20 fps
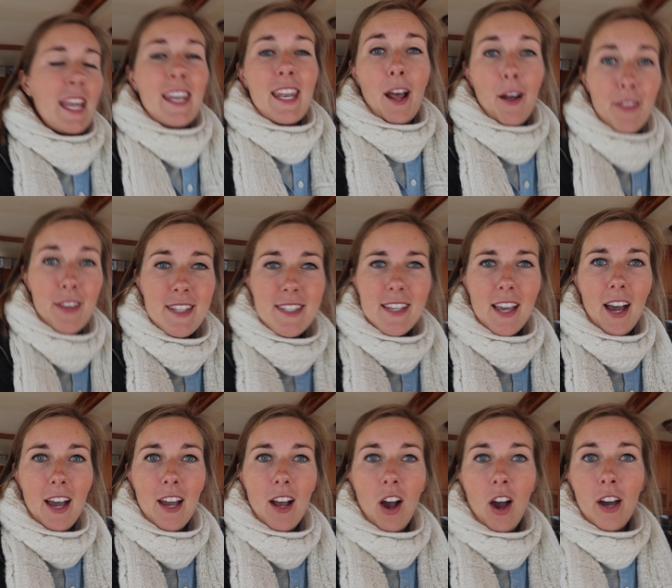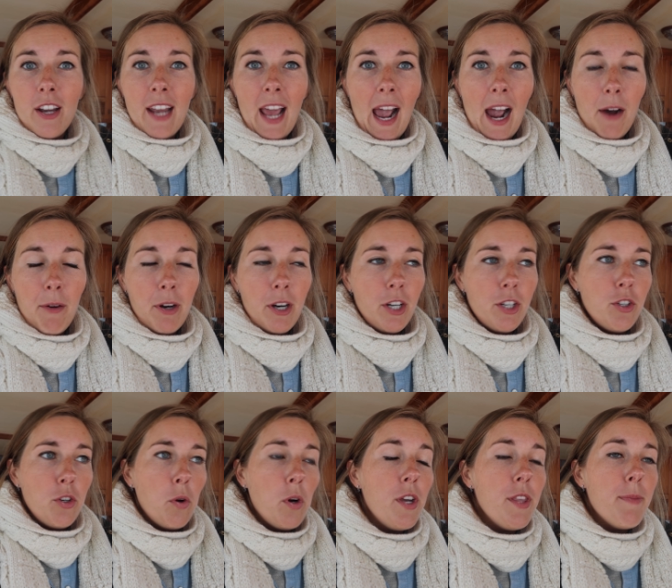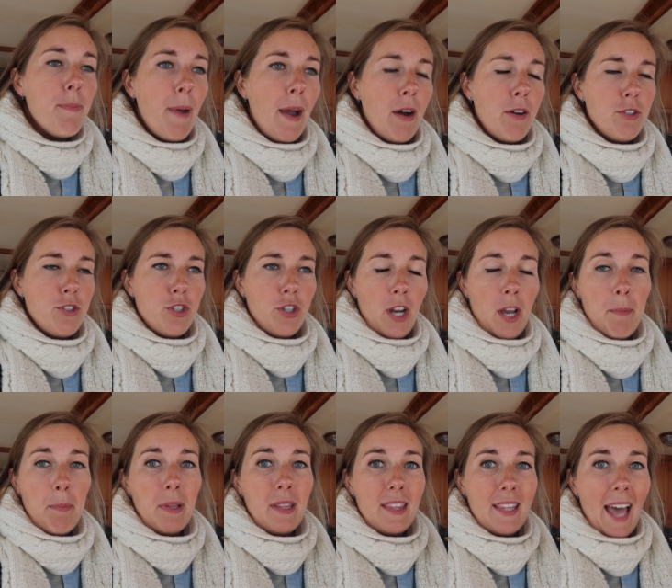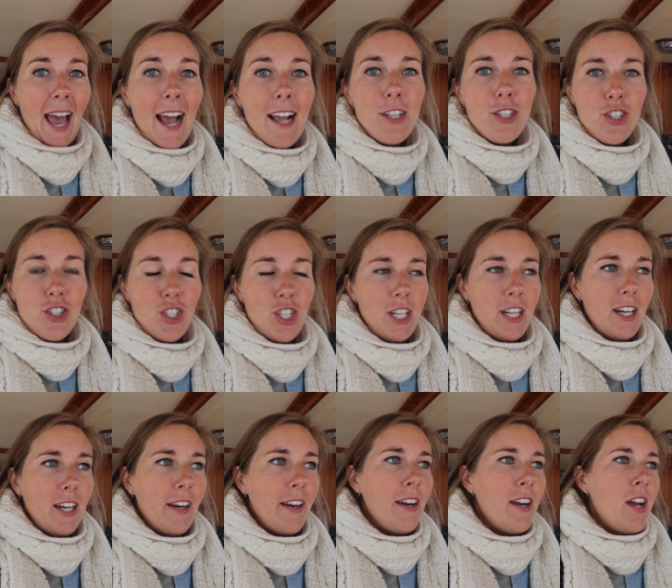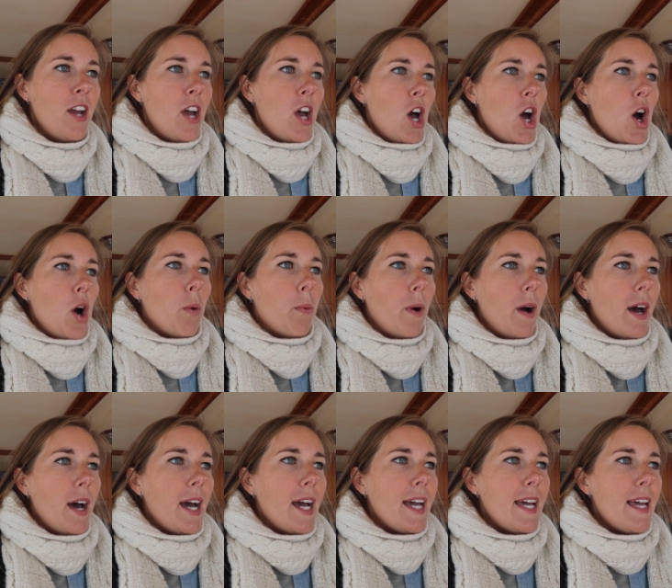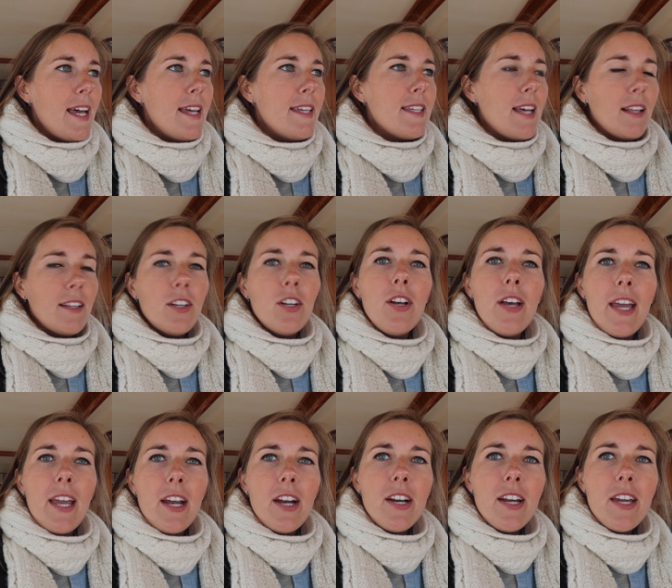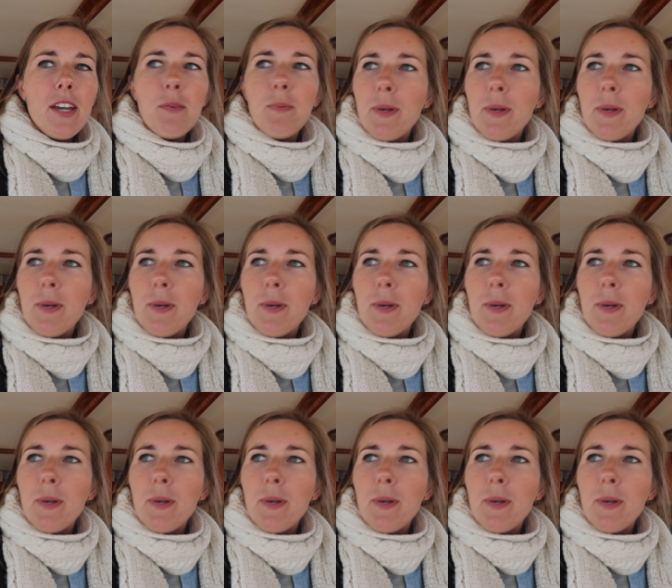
Now this cut on our northbound trip last year was a little hairy.